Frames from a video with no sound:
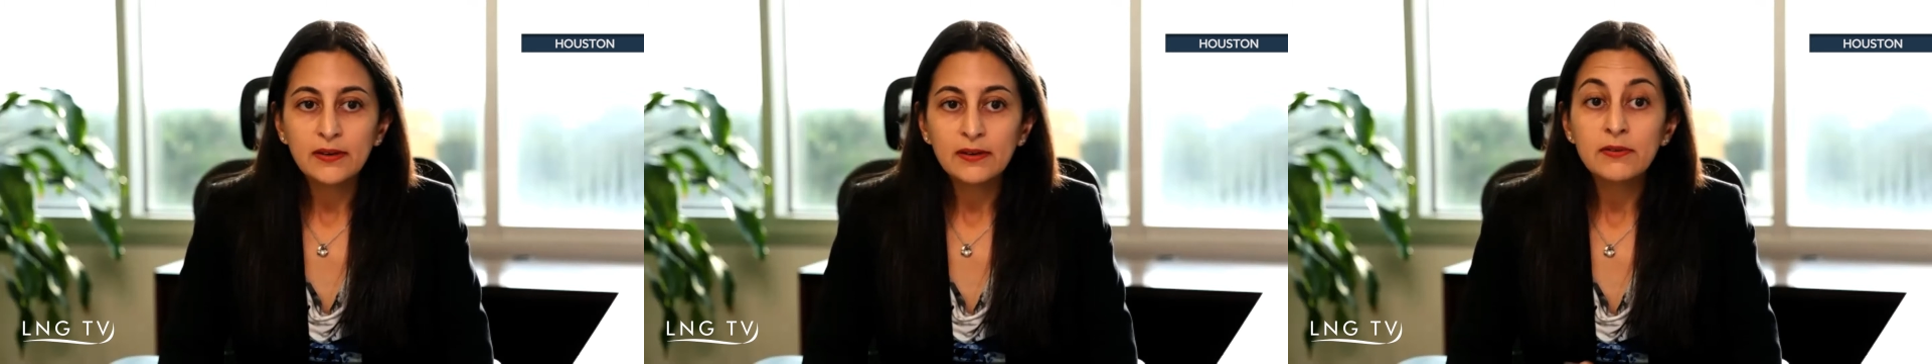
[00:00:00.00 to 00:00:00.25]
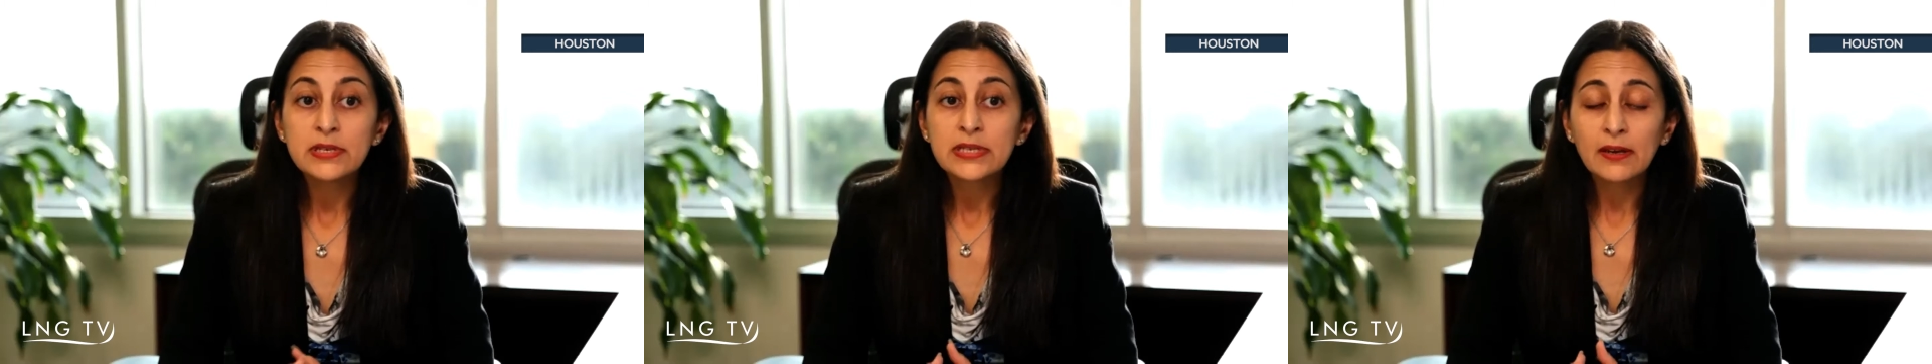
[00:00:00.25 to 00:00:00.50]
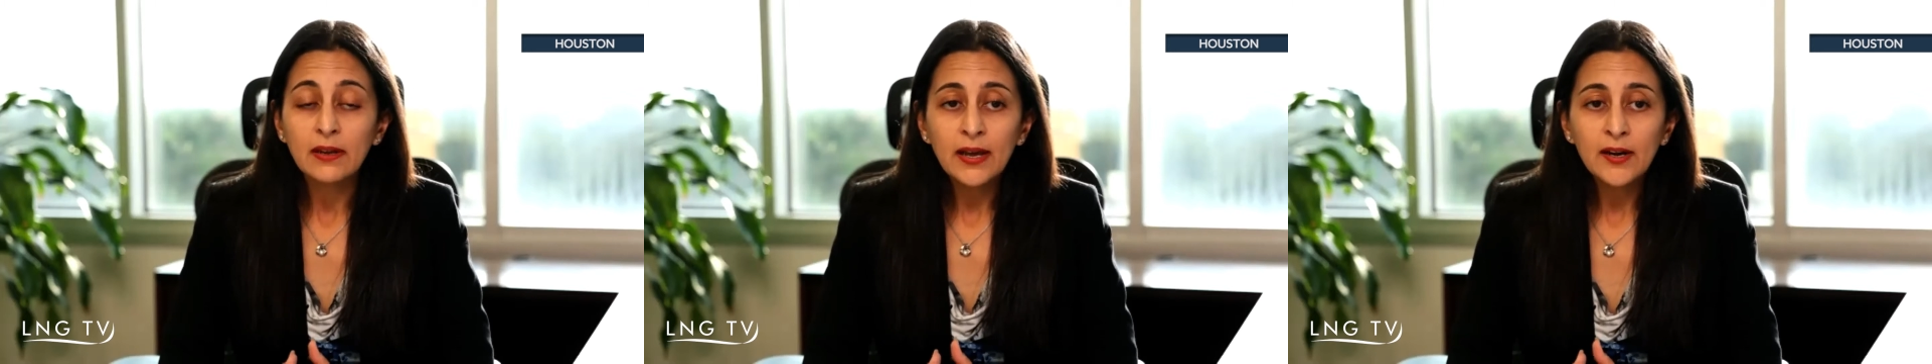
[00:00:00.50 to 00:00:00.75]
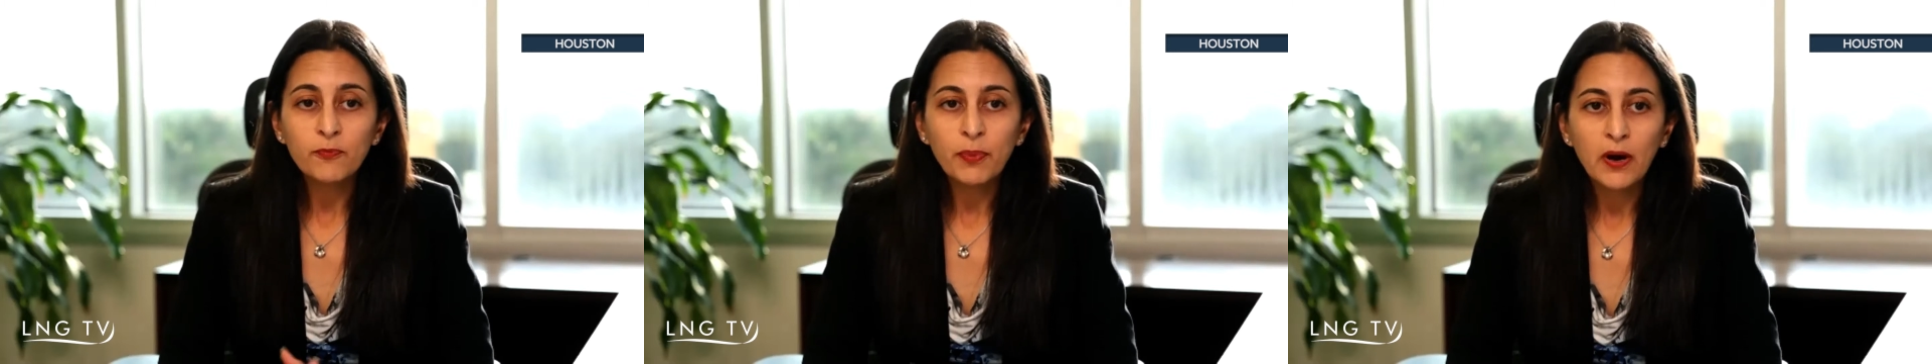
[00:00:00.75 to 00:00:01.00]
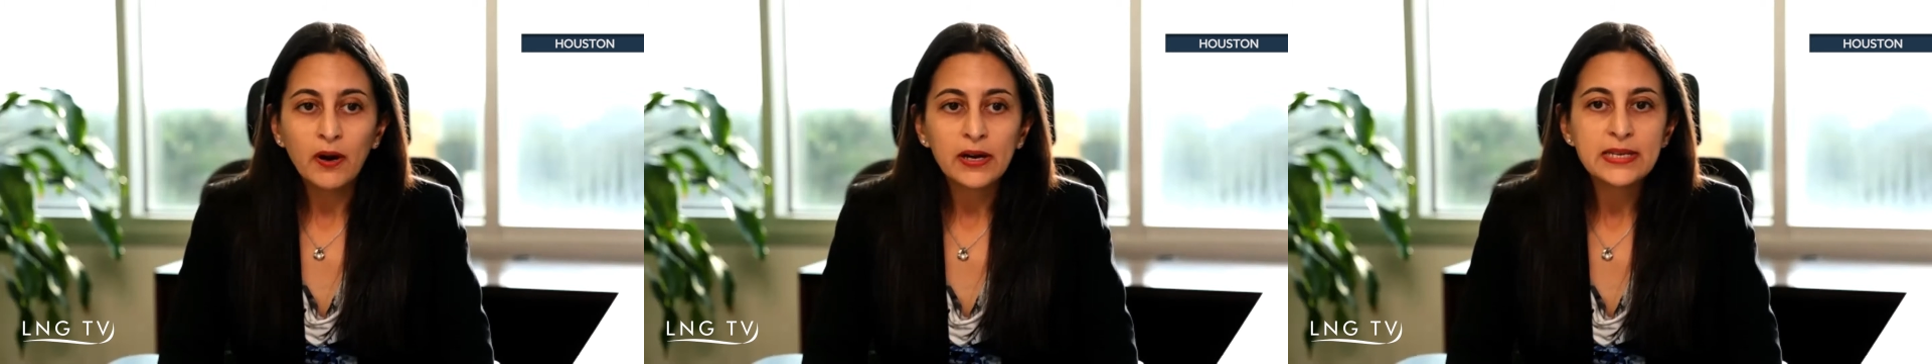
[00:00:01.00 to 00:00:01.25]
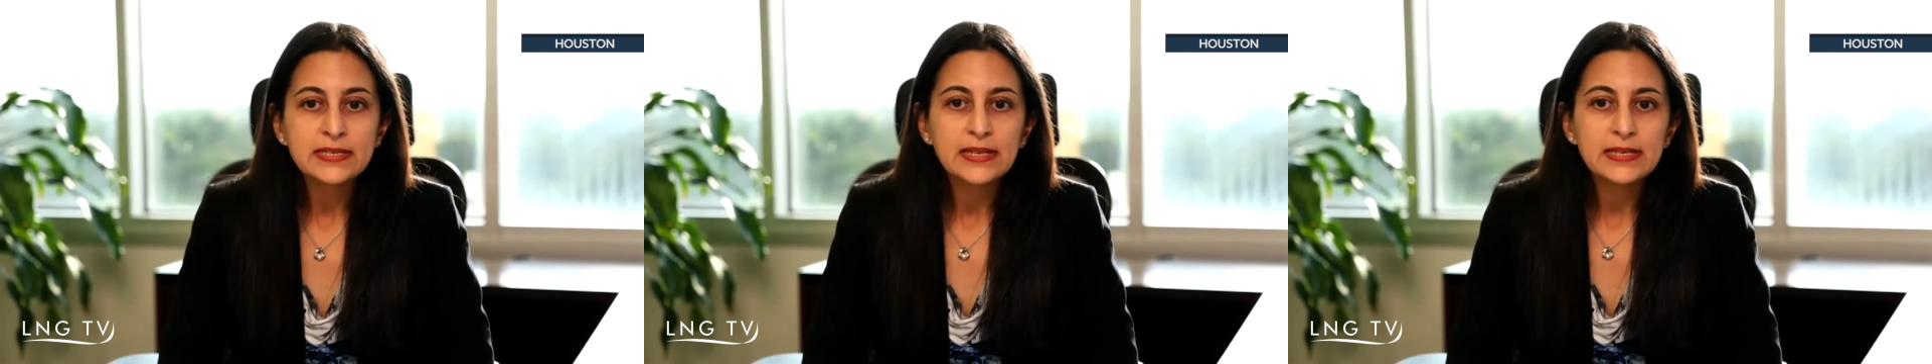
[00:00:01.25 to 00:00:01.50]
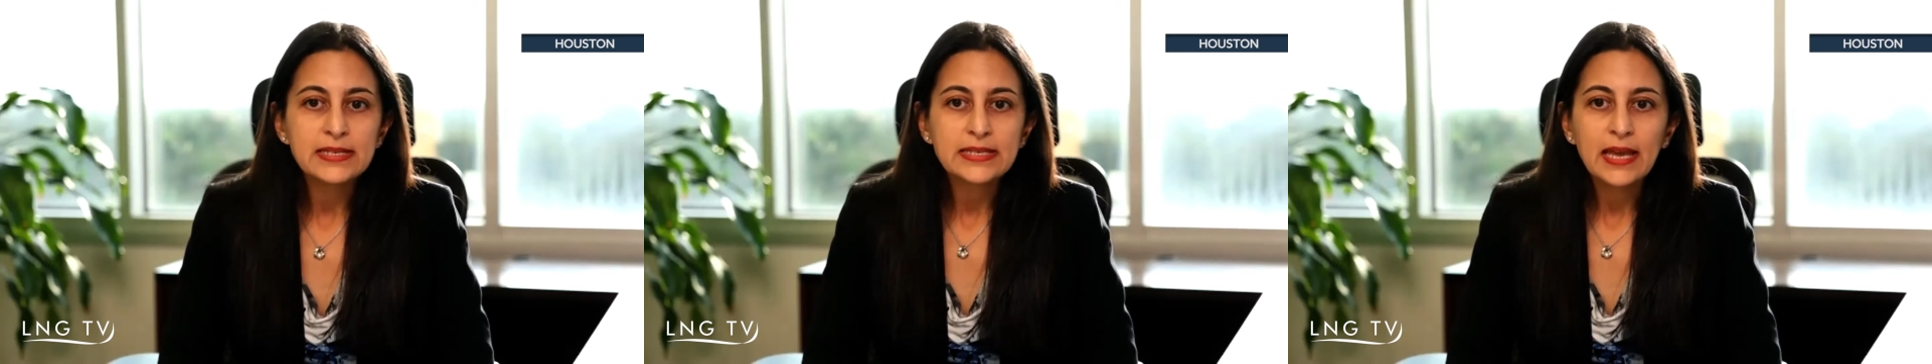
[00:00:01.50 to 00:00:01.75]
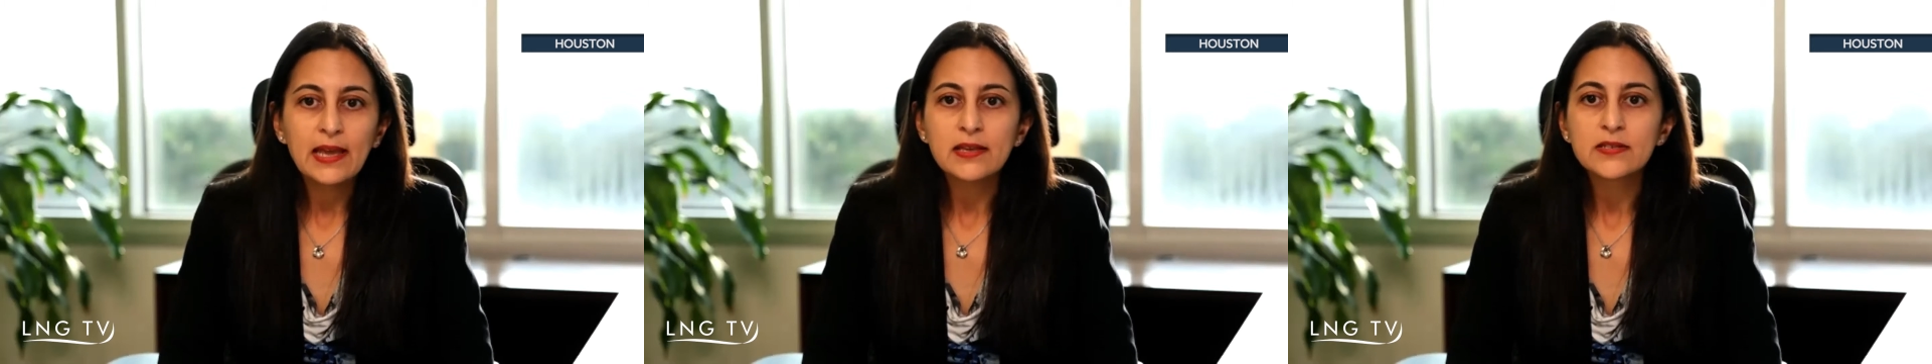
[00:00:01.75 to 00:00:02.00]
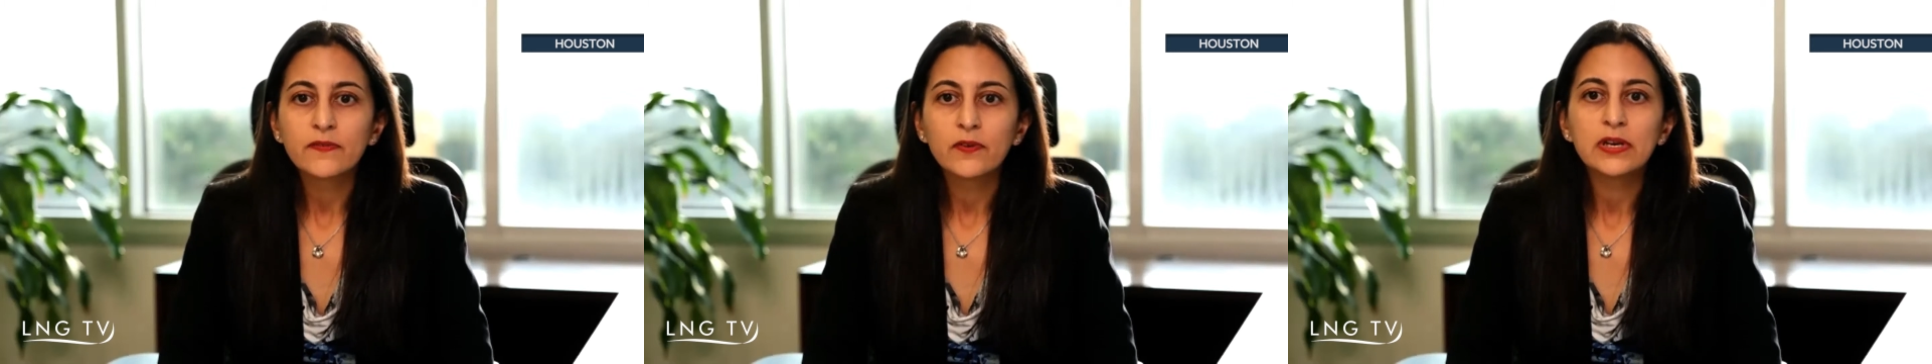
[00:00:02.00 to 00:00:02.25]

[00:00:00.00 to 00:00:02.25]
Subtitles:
There is a lot of parties that it takes for